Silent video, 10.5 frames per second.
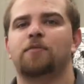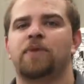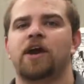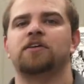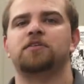
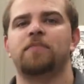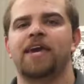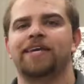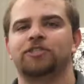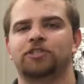compared to
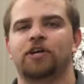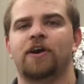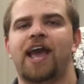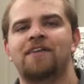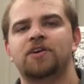making
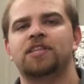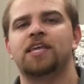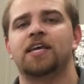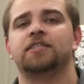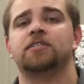sure
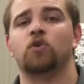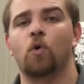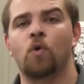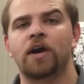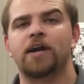everything is as
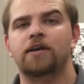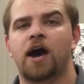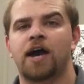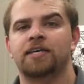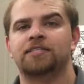
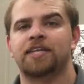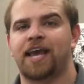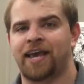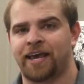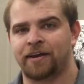organized
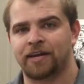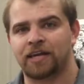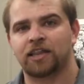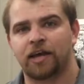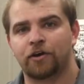and
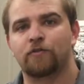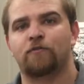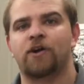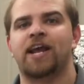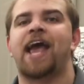
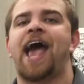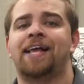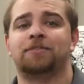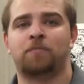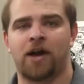clutter-free
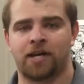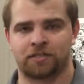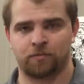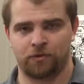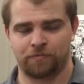as
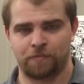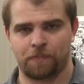possible.